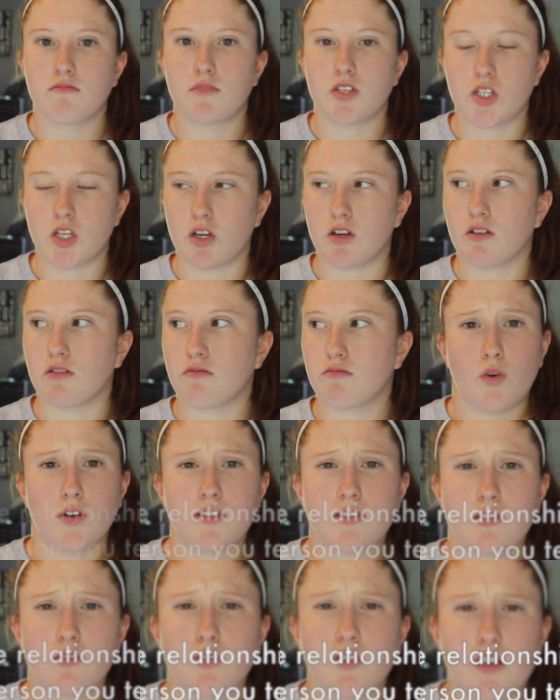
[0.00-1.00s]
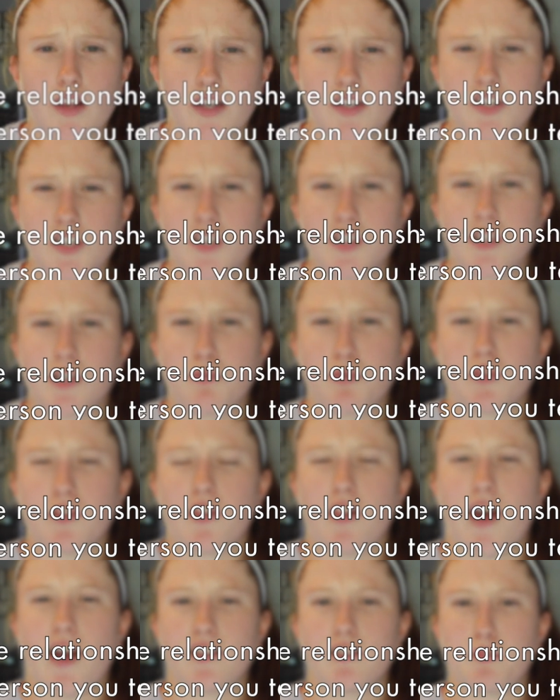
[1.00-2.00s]
So, what's the relationship with
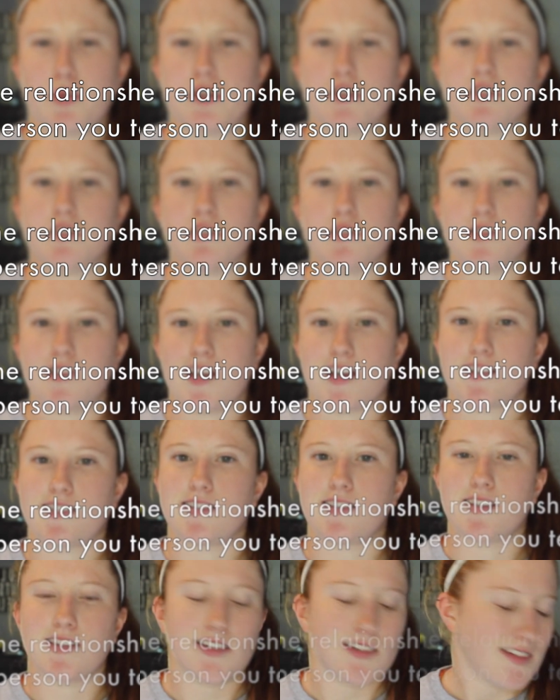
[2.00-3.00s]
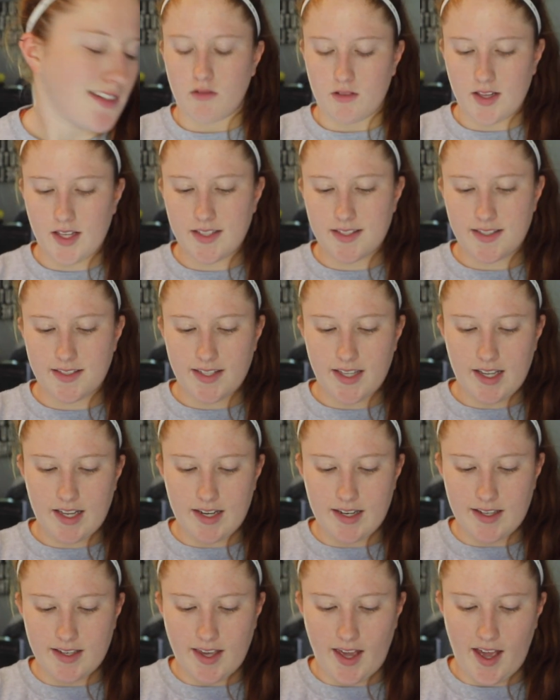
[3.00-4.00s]
the last person you texted? Well, let's take
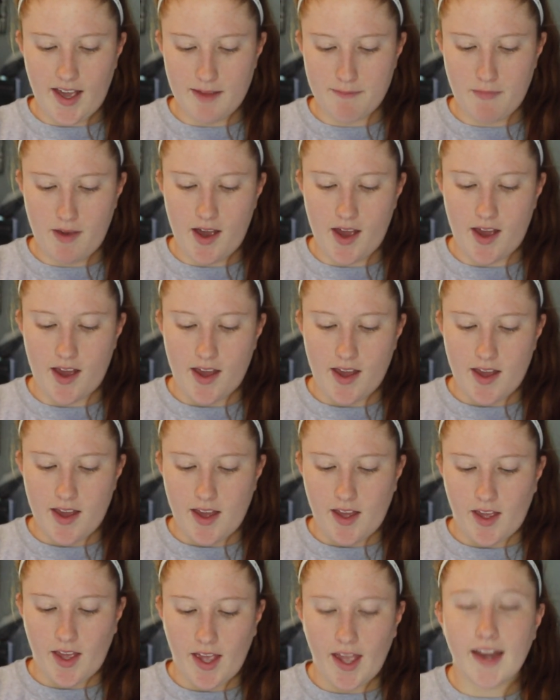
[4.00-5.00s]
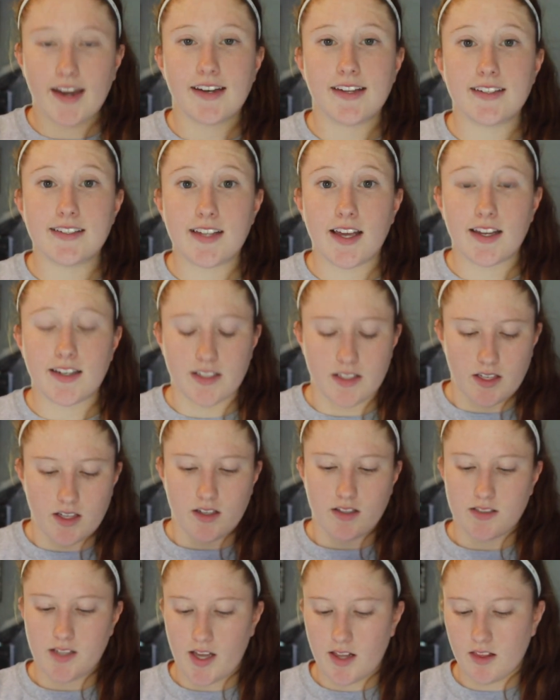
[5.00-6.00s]
a look at my handy
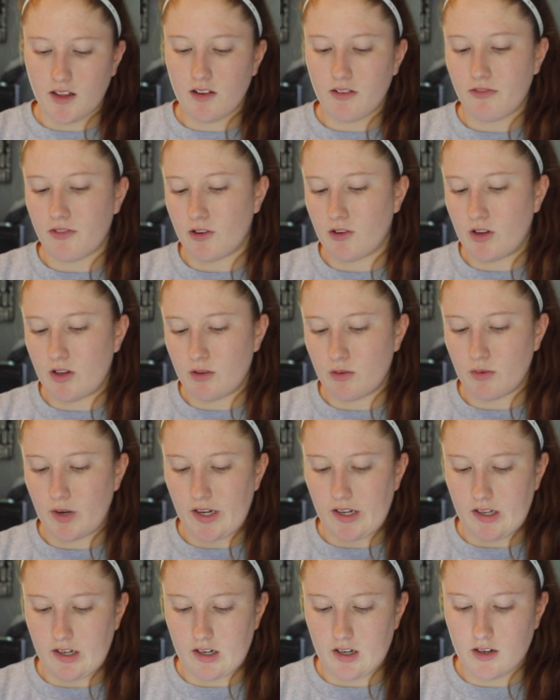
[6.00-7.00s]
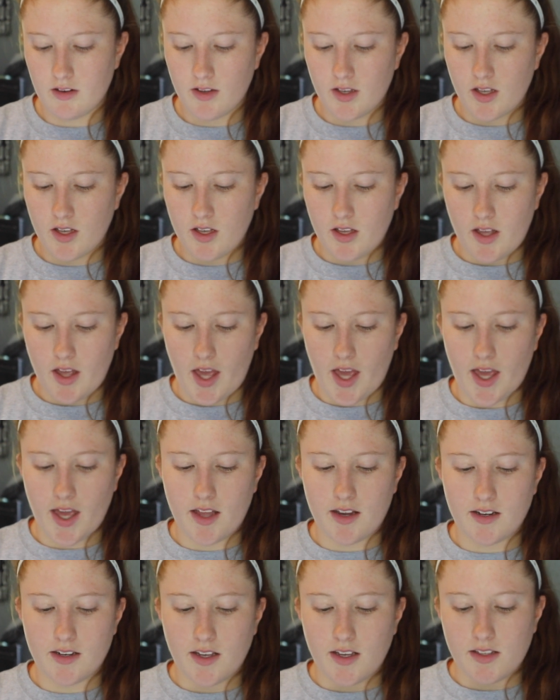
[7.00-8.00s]
dandy telephono right here.
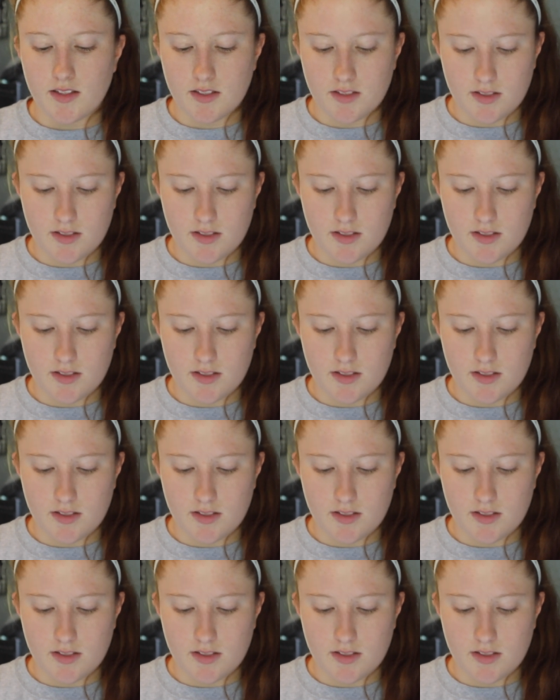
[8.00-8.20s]
And